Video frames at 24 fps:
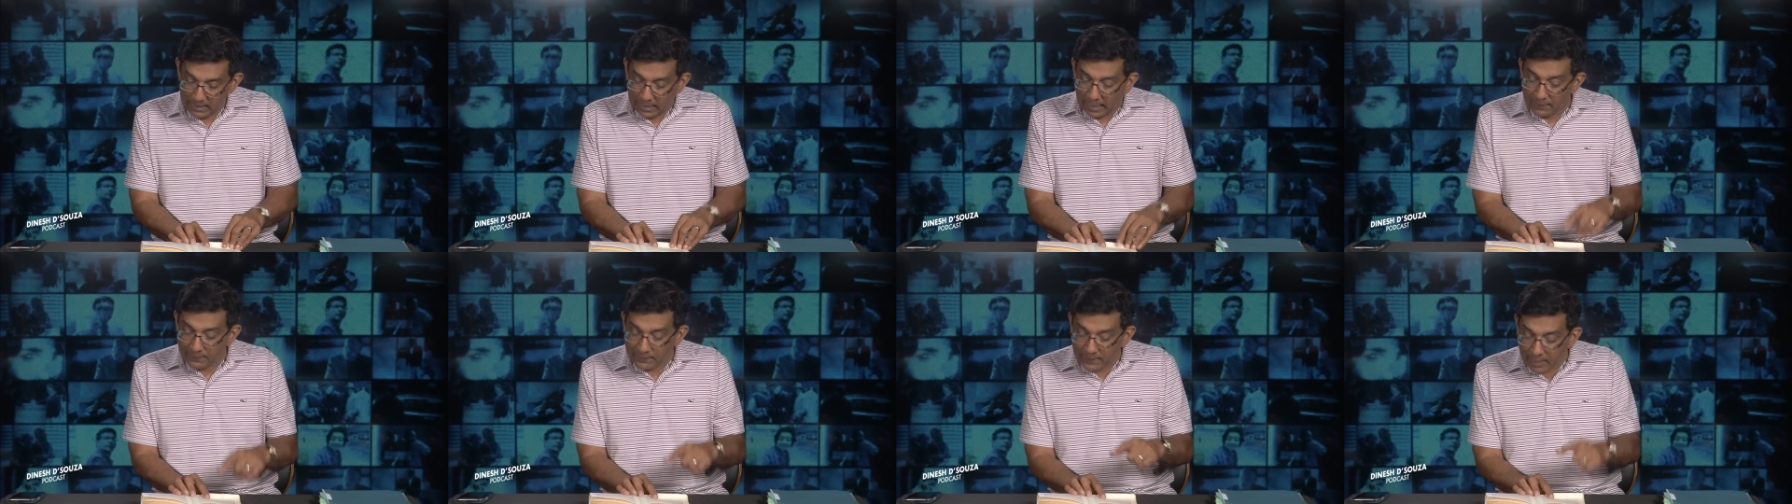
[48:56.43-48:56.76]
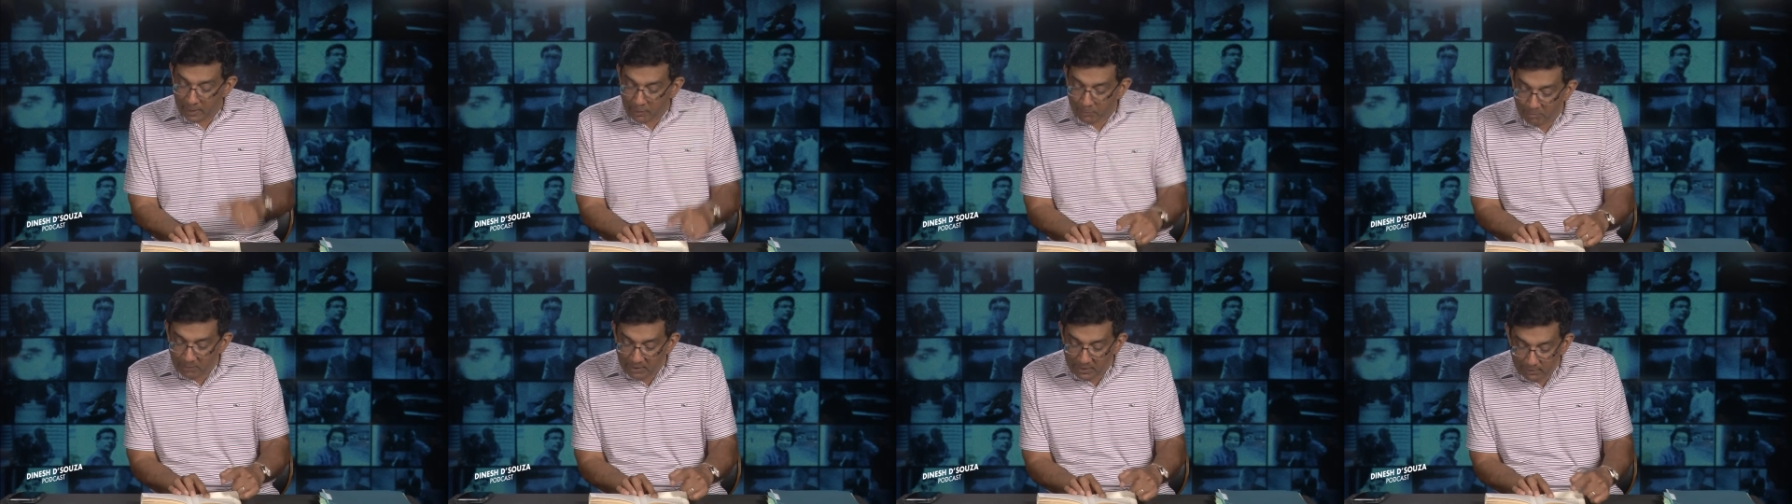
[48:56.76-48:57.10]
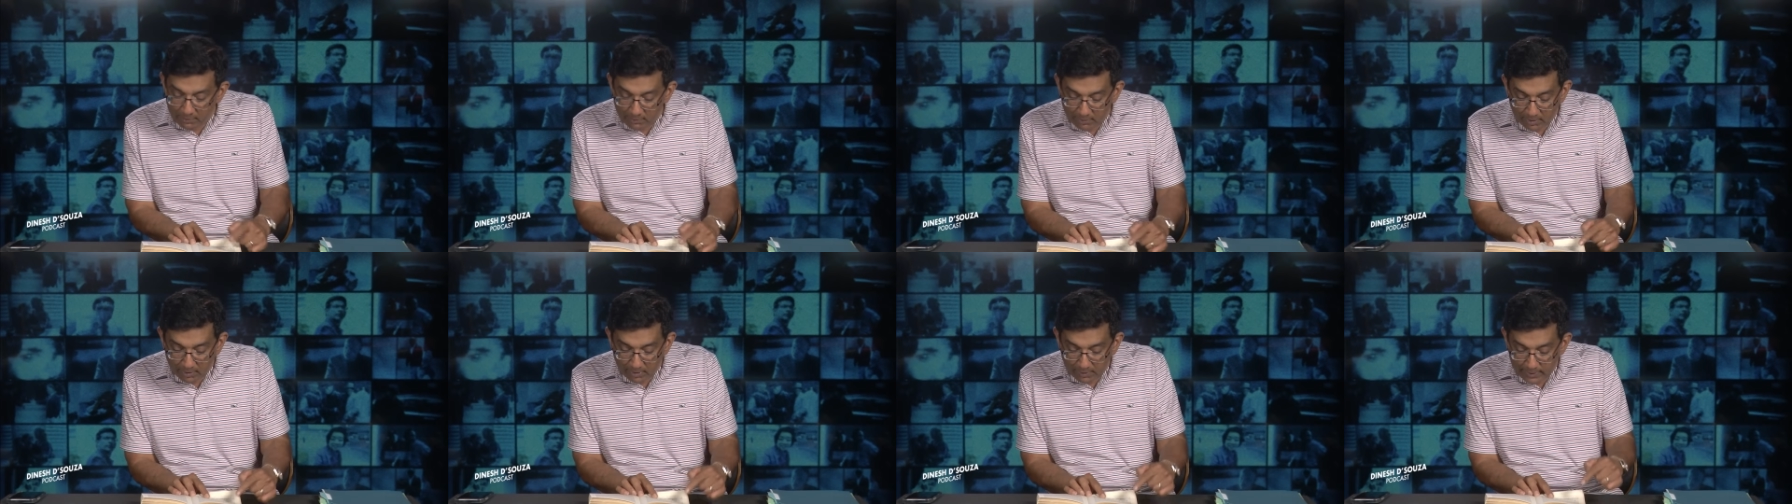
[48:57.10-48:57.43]
And that
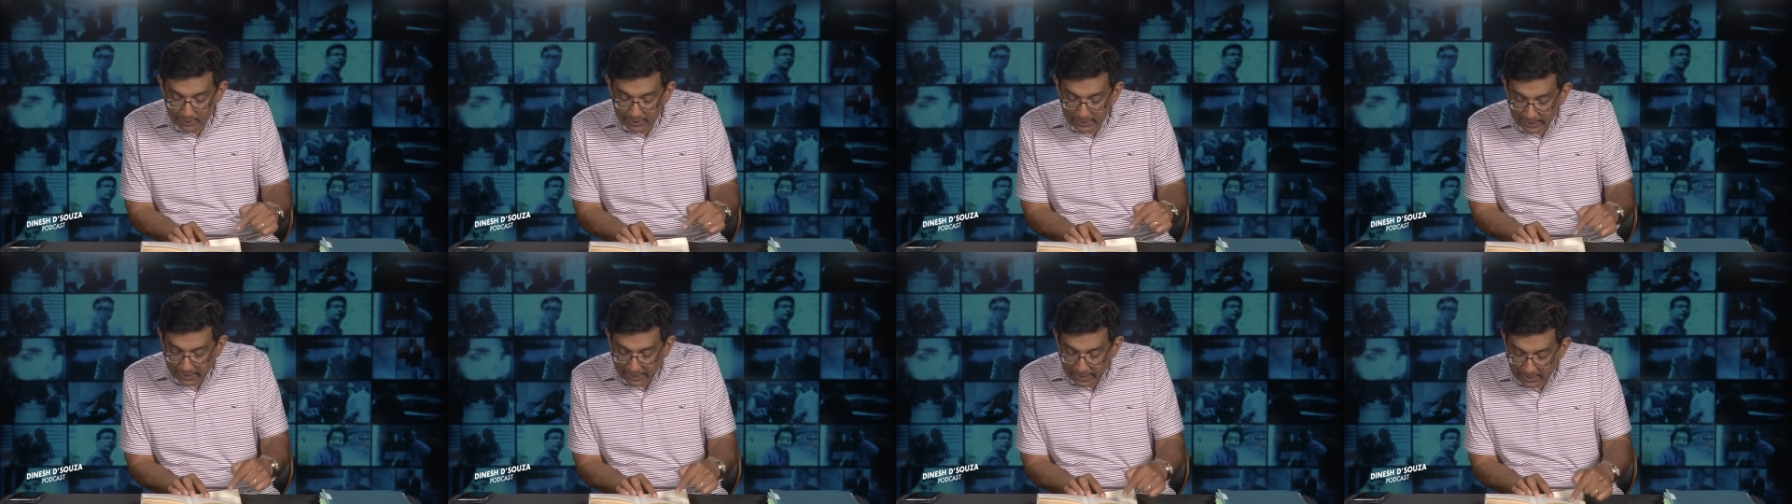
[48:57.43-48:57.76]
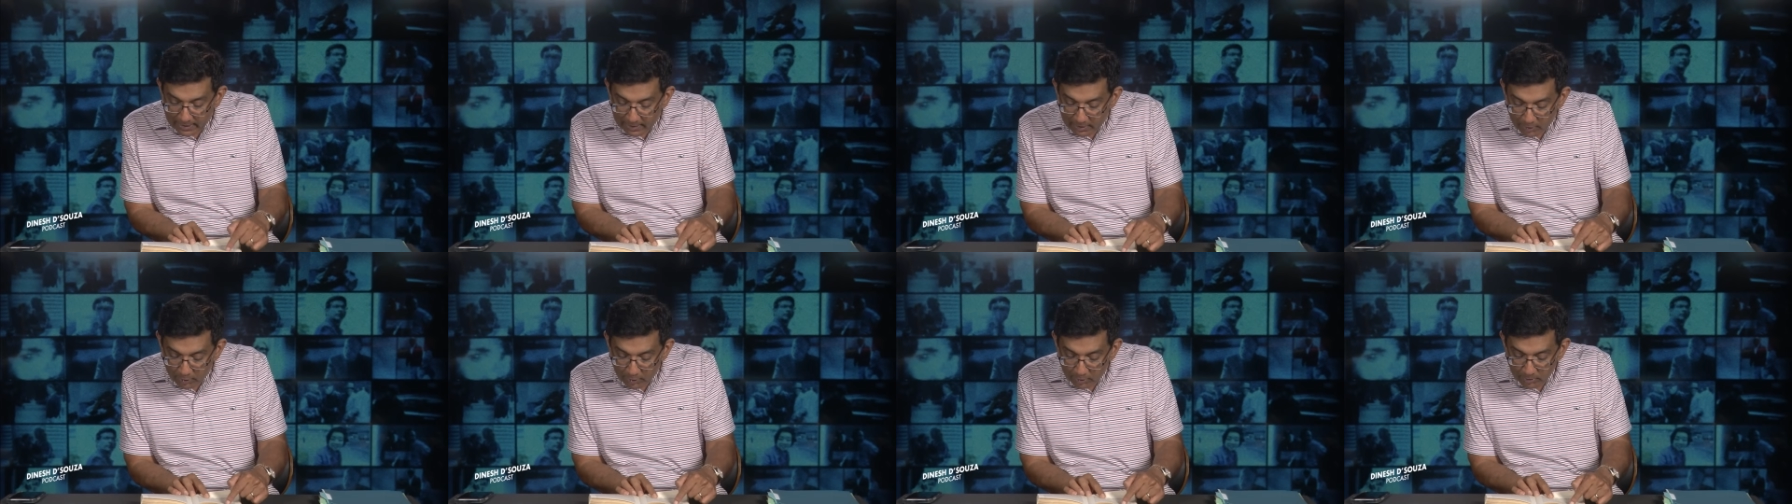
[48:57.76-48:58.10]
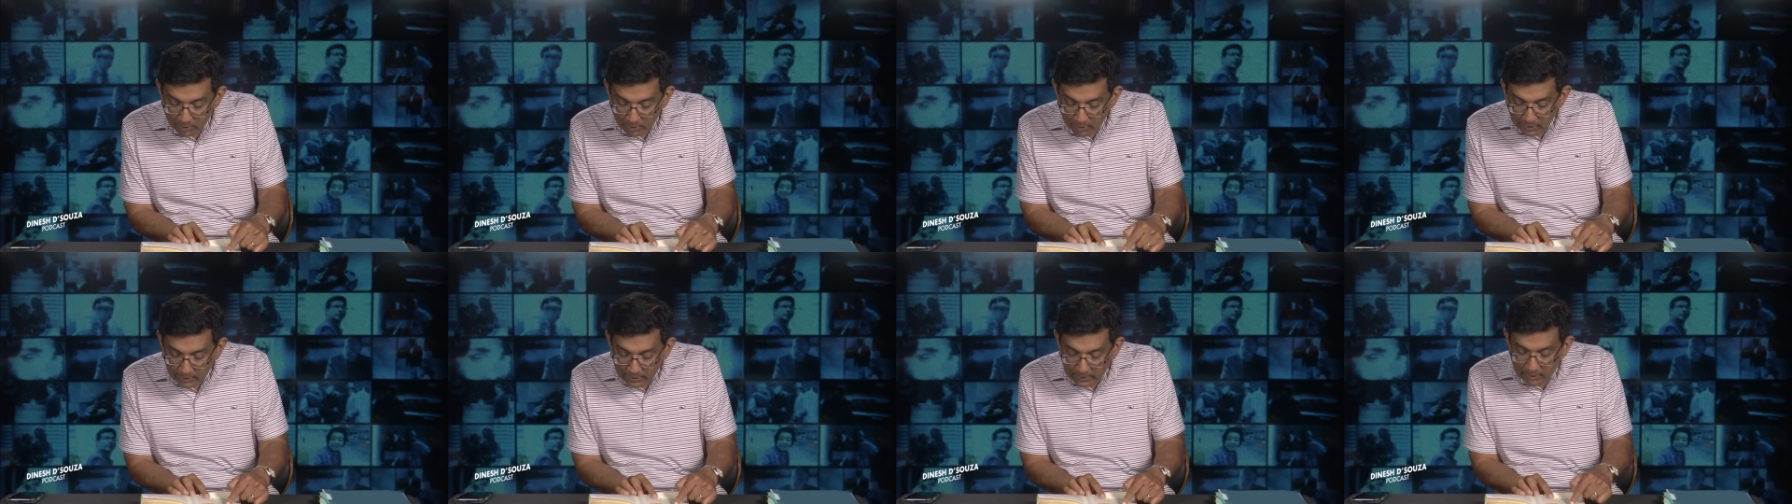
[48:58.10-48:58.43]
means that in the end,